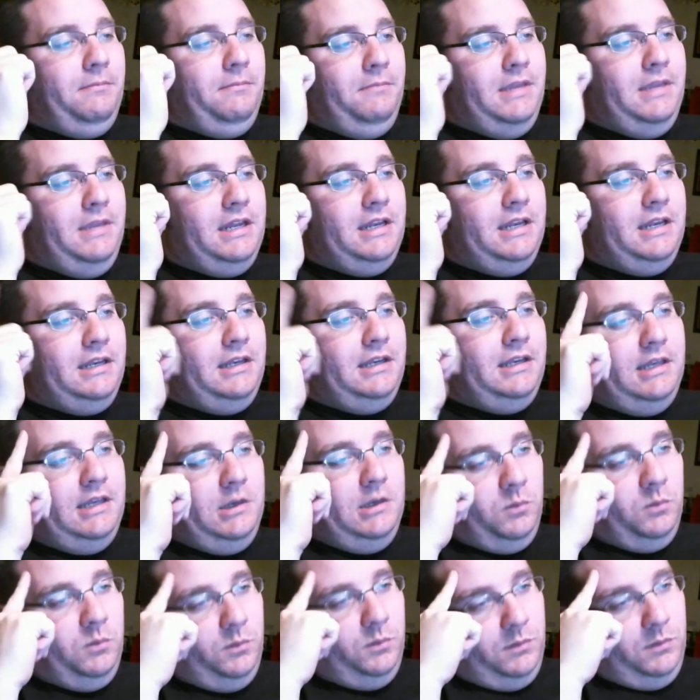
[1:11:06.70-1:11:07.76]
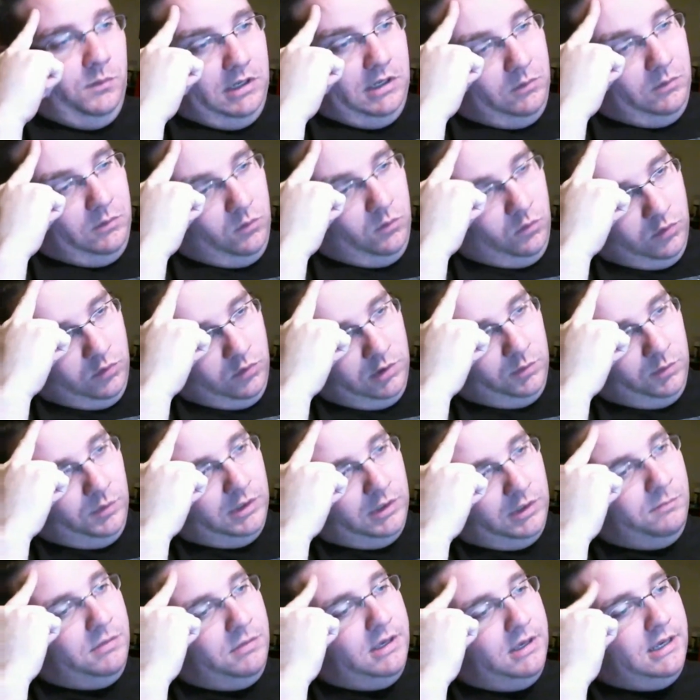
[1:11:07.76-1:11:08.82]
a minute. Hit him one
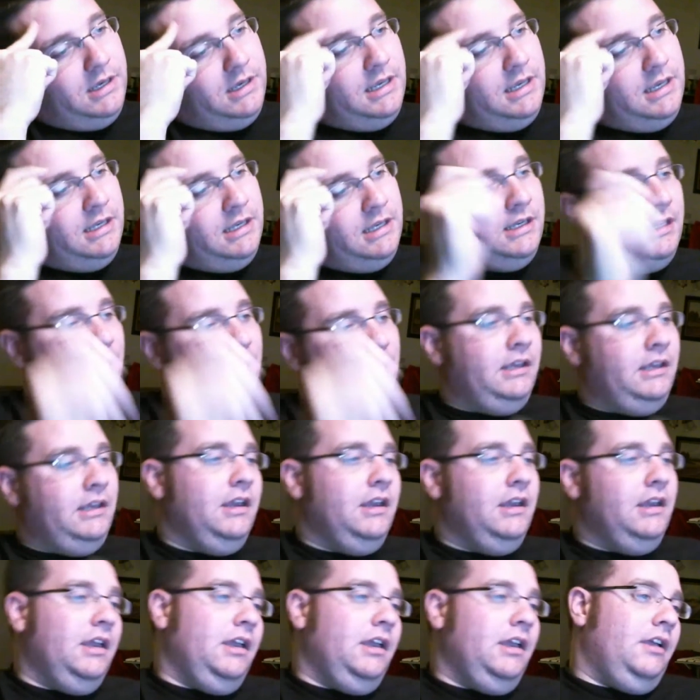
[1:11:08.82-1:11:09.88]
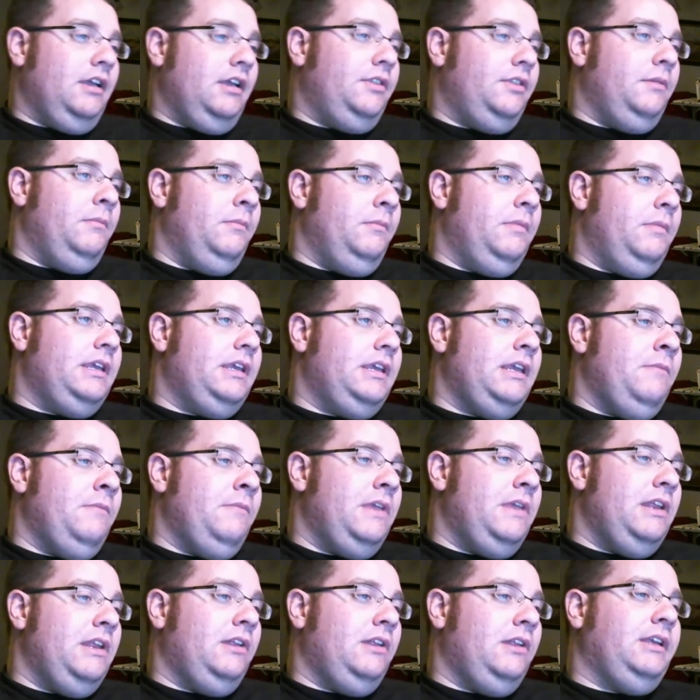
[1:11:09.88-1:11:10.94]
with the big ending. Then Big E
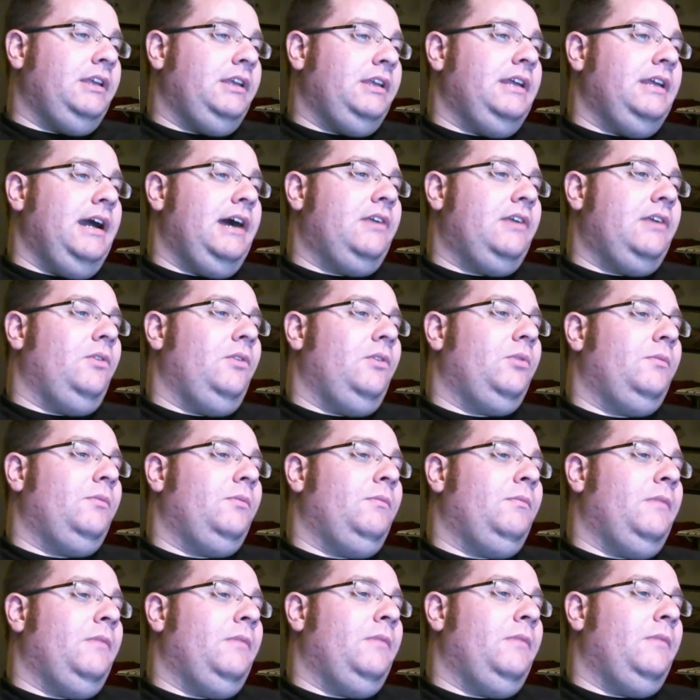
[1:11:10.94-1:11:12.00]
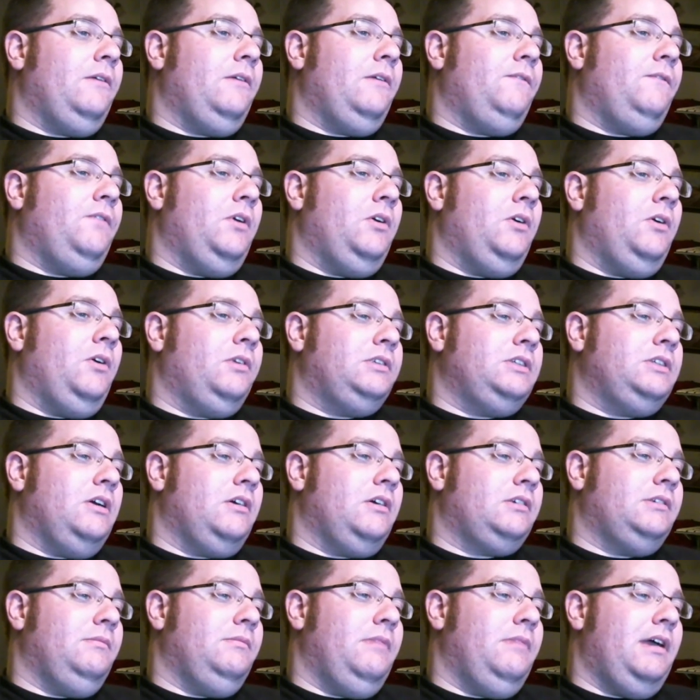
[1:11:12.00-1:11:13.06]
immediately got on the microphone and
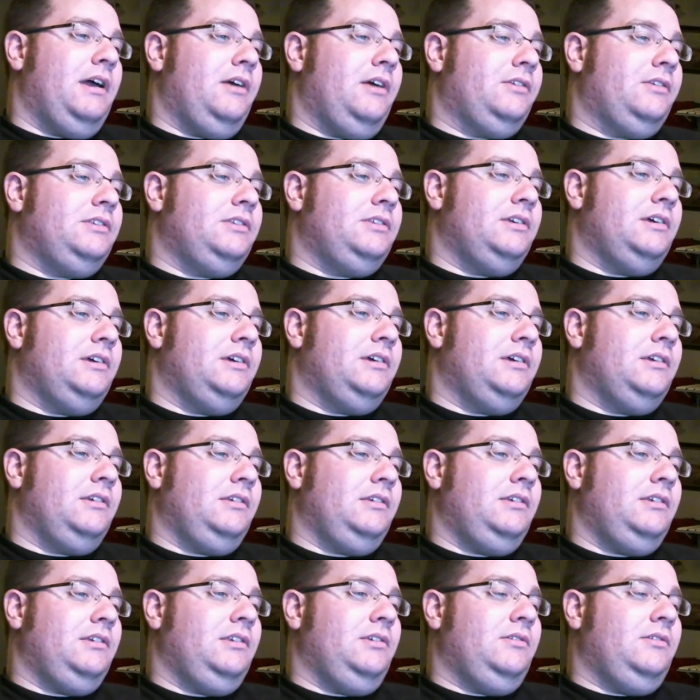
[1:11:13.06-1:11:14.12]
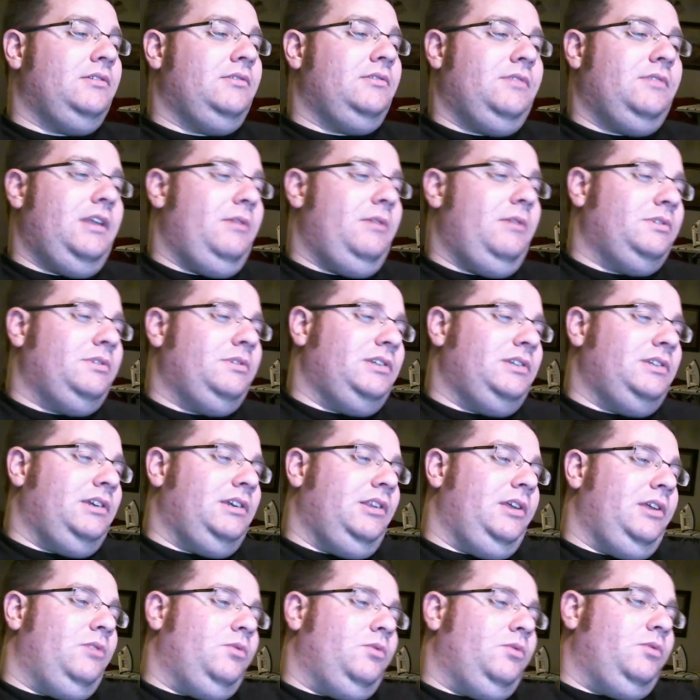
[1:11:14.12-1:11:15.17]
talked about, you know, they was going to
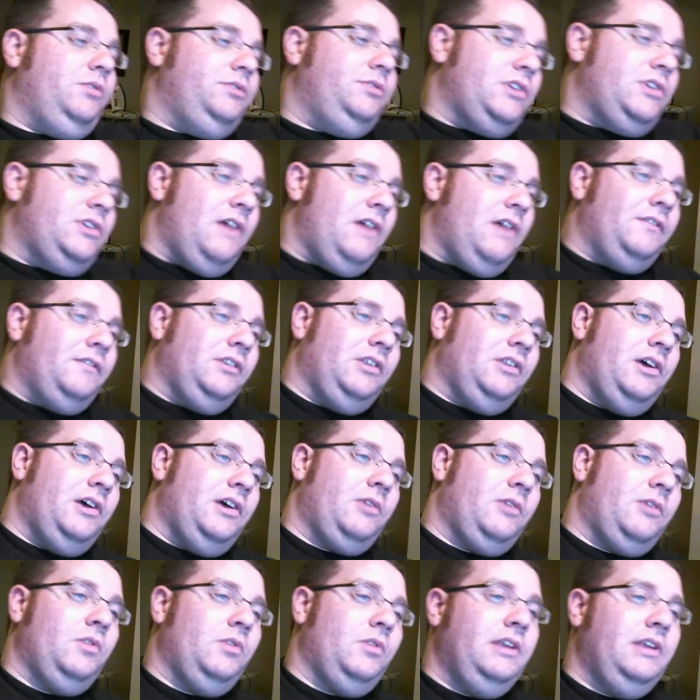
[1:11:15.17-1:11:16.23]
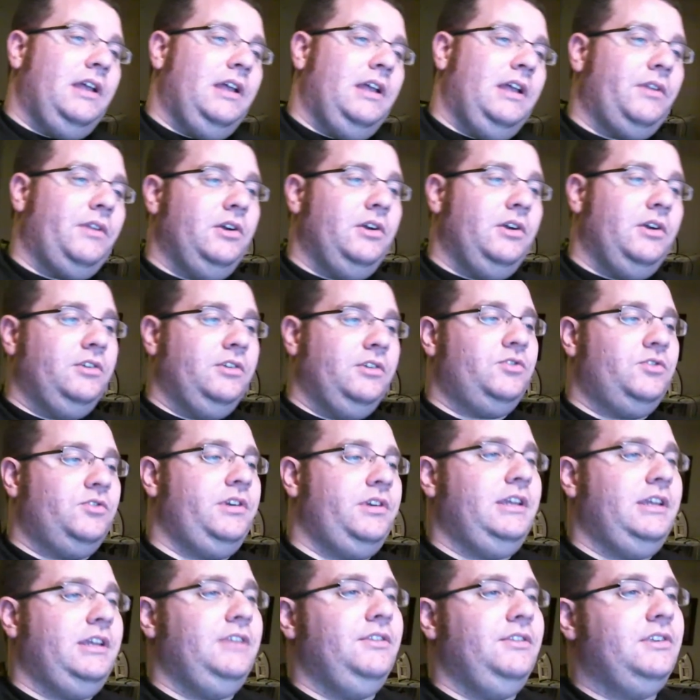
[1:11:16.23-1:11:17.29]
let Rusev and Lana run down the
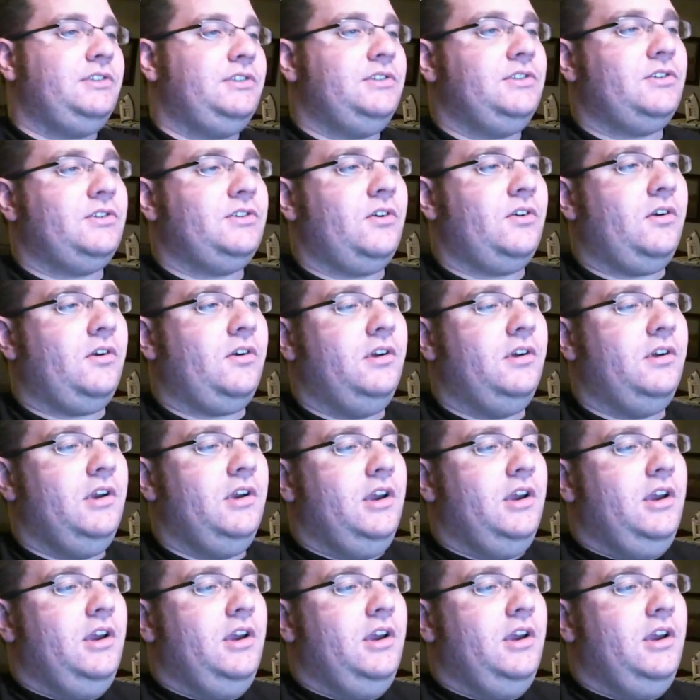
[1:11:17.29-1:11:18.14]
country, and this is our